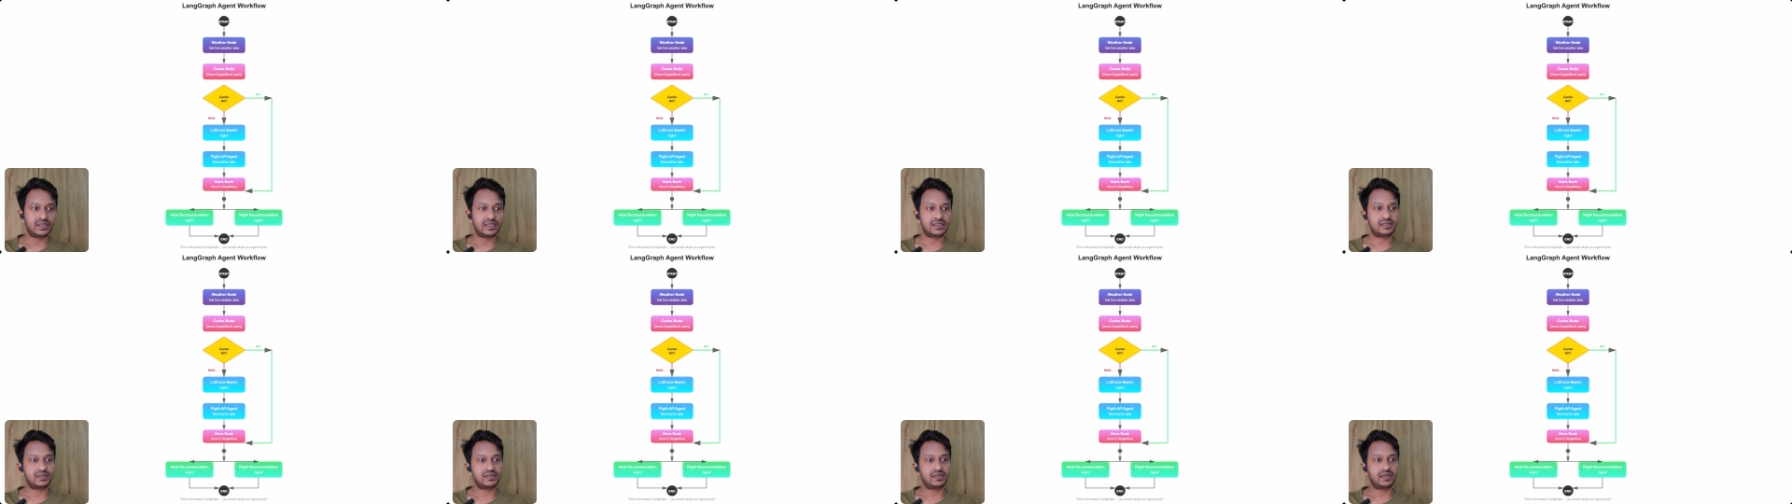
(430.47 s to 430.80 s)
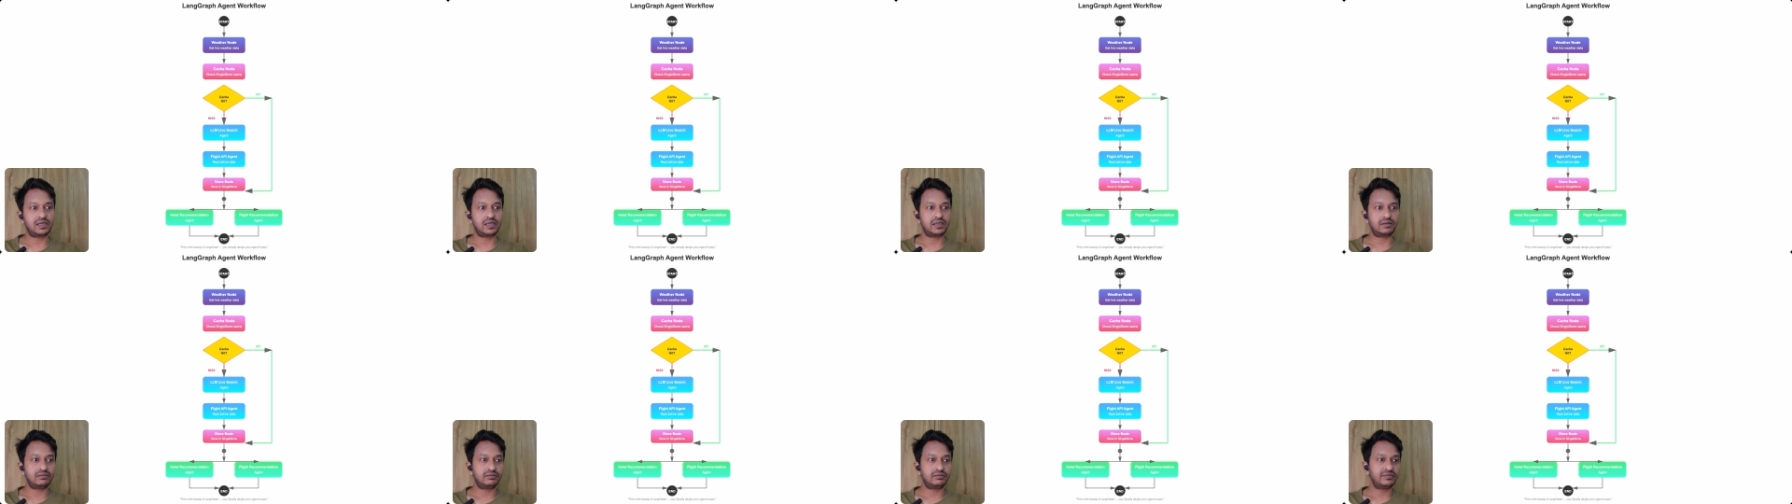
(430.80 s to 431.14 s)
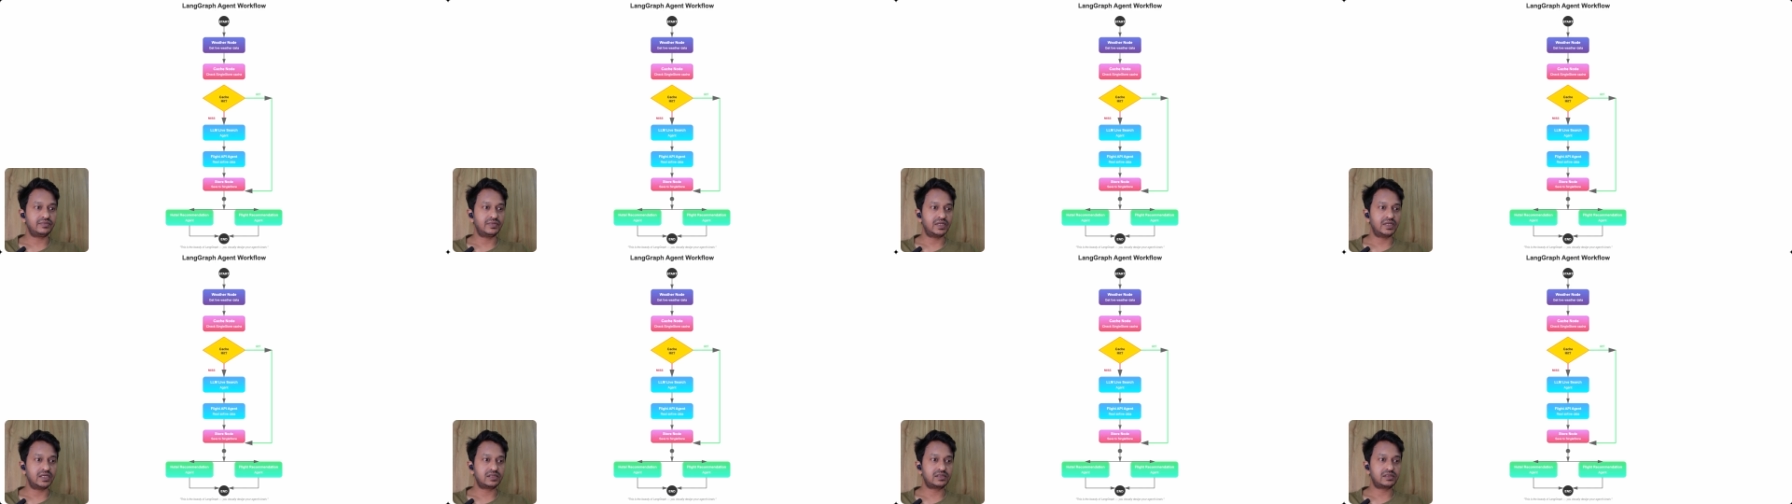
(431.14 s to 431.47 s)
this uh,
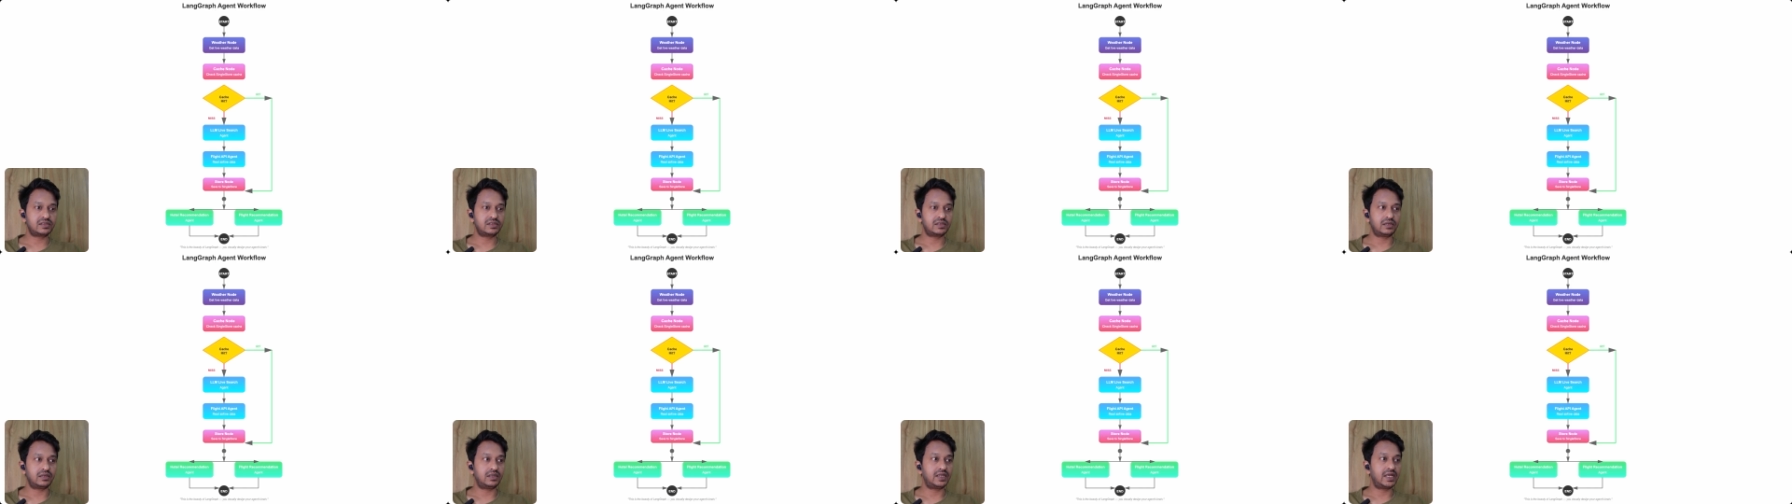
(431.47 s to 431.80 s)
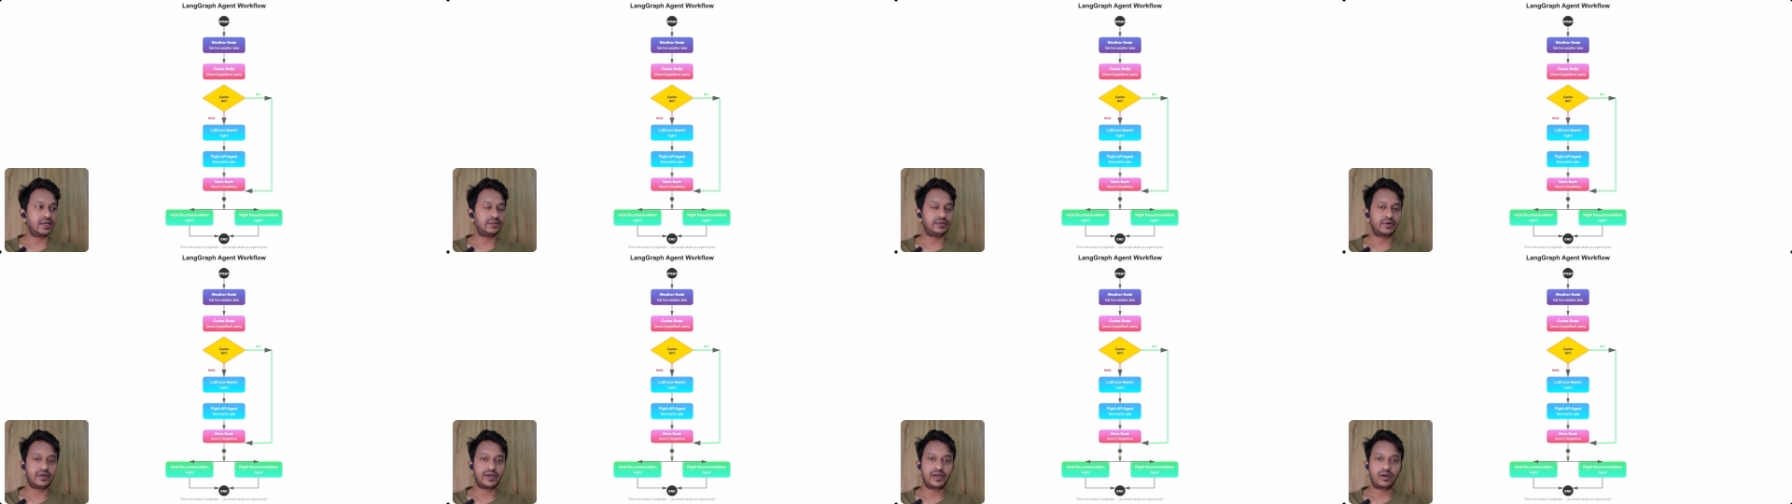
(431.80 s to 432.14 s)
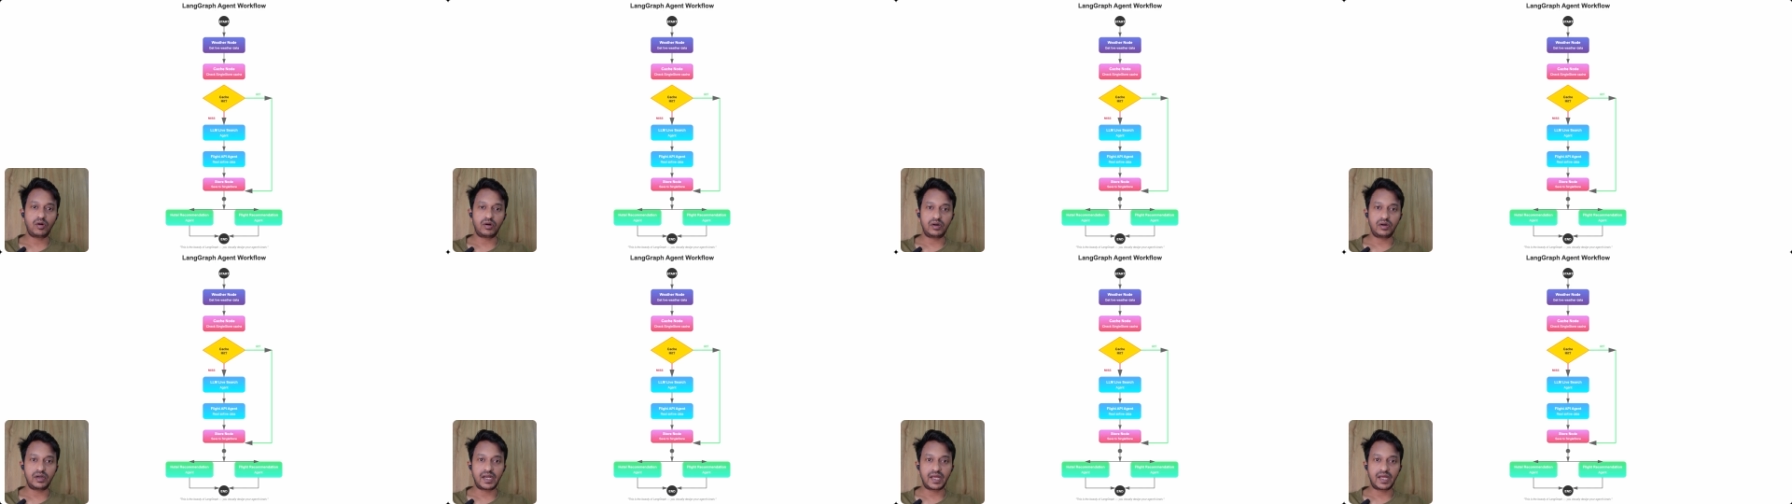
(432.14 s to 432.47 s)
this library
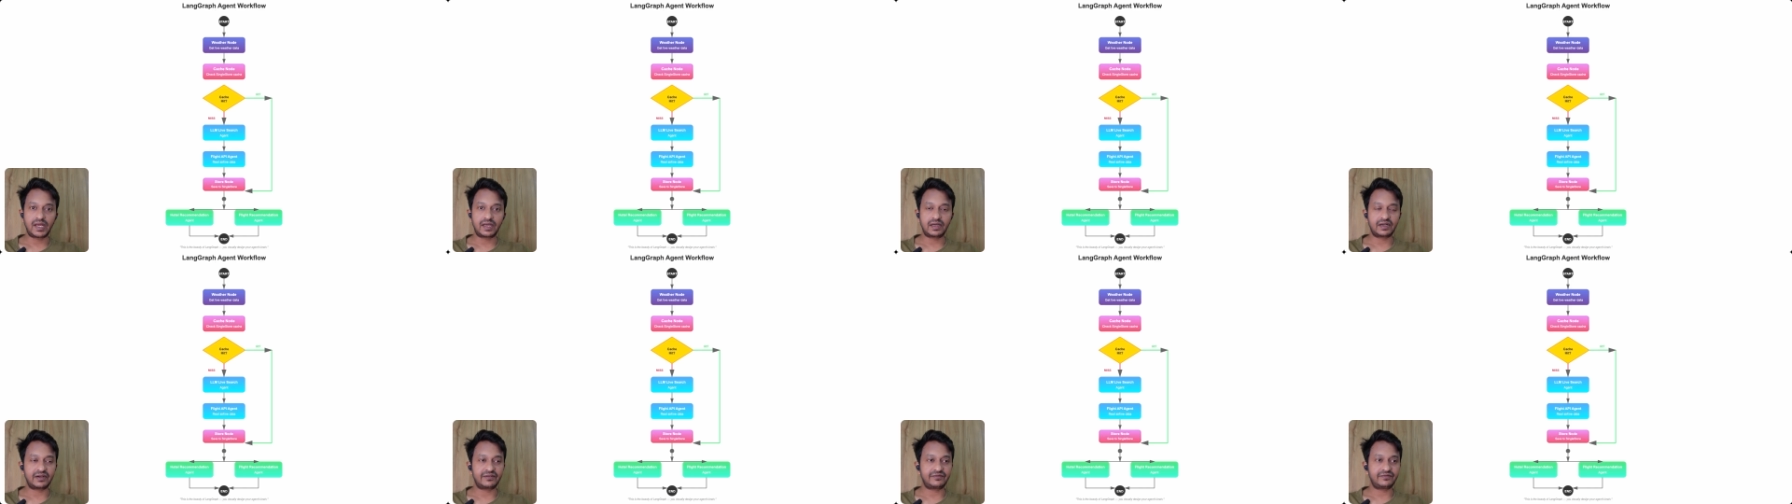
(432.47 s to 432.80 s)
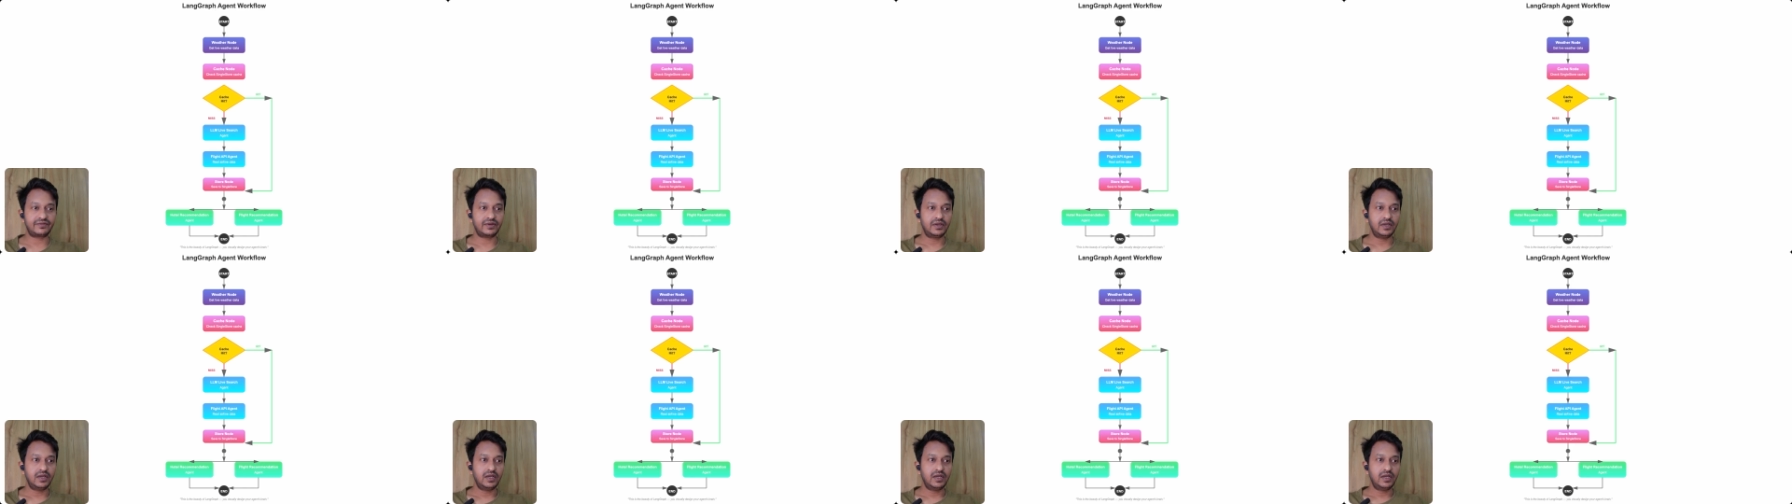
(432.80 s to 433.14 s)
called LangGraph.